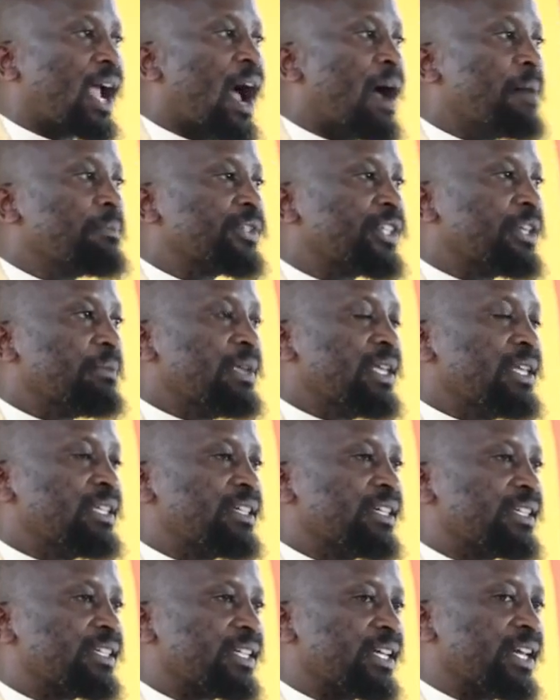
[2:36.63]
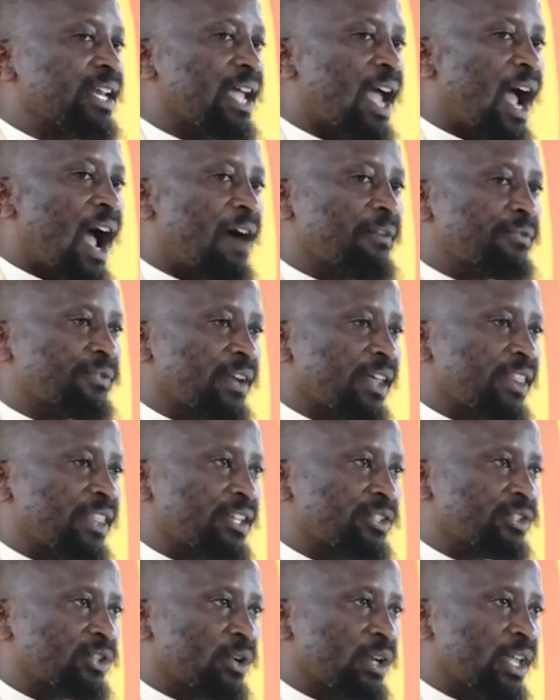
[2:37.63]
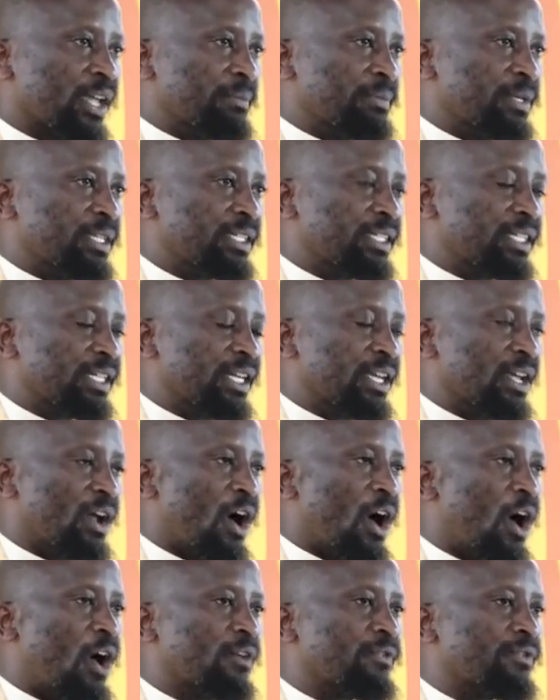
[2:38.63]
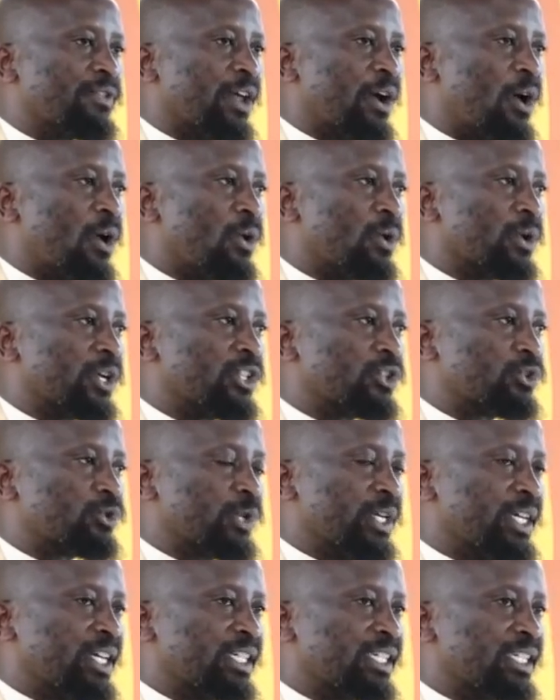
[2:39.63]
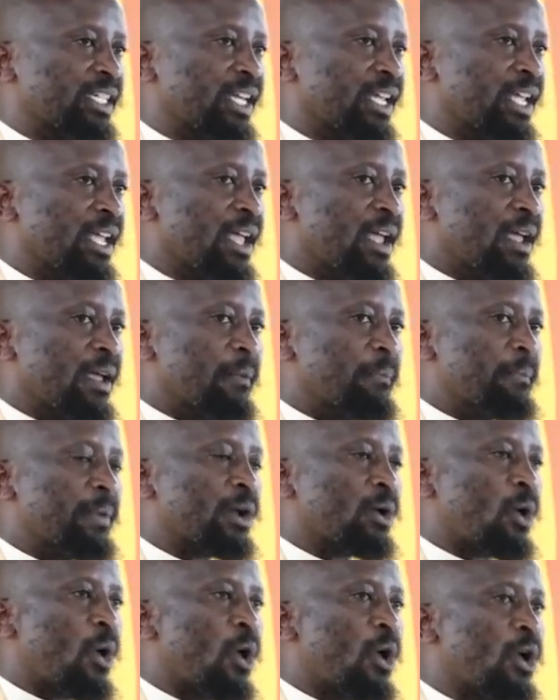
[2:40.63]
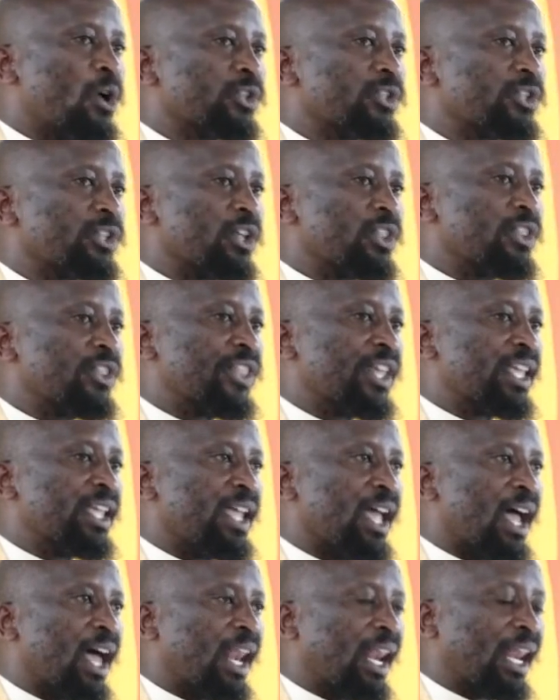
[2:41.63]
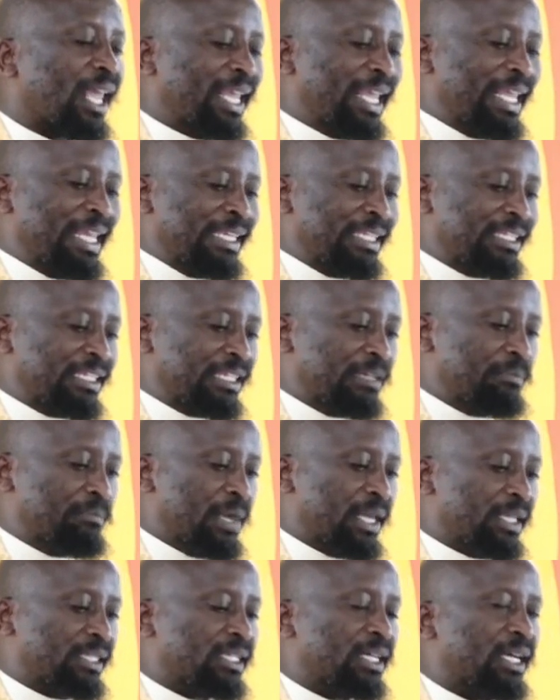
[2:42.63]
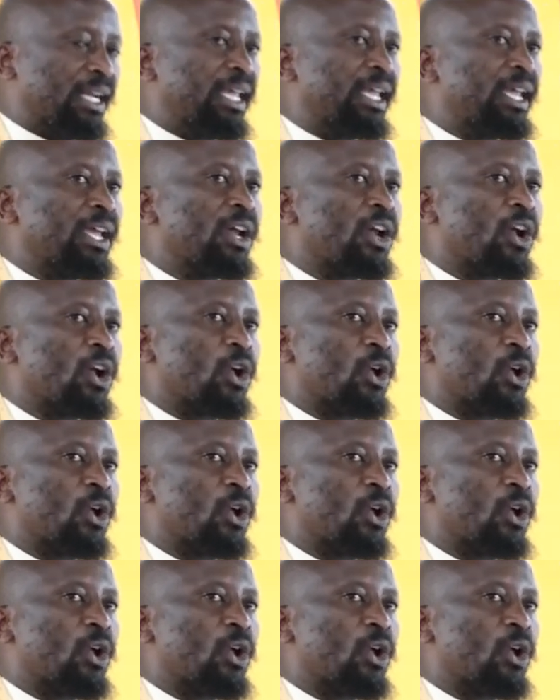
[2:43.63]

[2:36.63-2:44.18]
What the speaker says: comes immediately after the solemnity of the Holy Trinity because they are intimately